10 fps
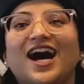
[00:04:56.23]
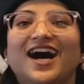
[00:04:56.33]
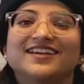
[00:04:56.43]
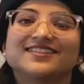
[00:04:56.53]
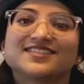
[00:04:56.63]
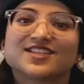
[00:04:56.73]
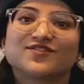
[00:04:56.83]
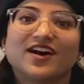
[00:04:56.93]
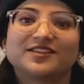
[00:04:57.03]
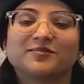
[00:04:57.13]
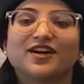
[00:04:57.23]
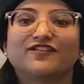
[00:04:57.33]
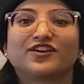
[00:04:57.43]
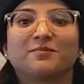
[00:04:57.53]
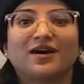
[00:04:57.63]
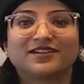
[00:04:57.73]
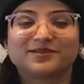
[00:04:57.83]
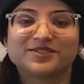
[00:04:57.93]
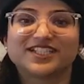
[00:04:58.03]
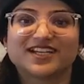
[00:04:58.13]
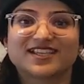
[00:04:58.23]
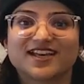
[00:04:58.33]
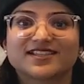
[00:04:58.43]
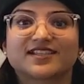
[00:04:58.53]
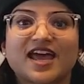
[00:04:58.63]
Hi, this is Fatima from Markham DSS.